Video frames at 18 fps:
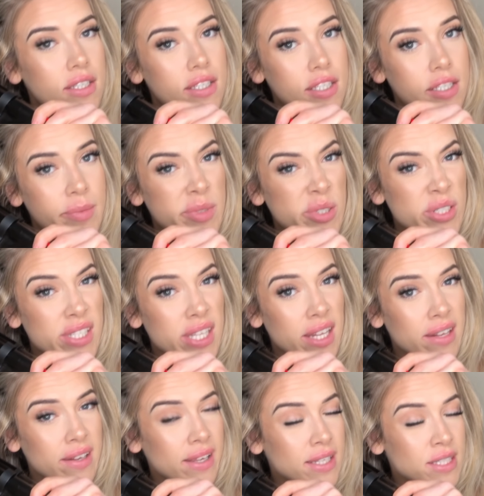
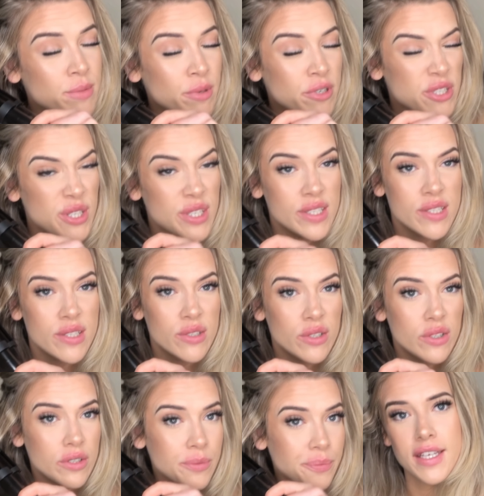until I next wash it,
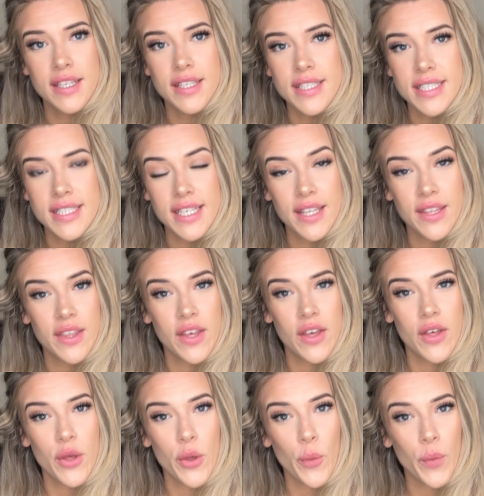so you can see
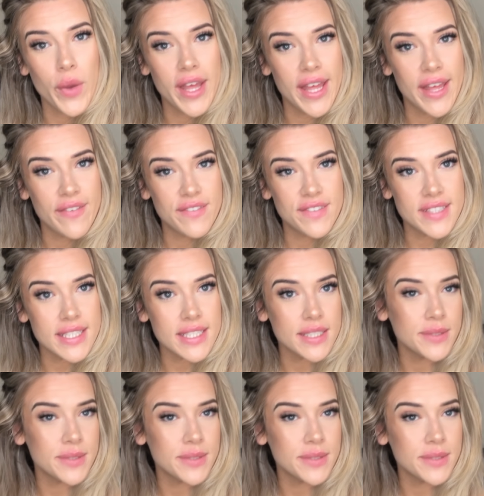the waves.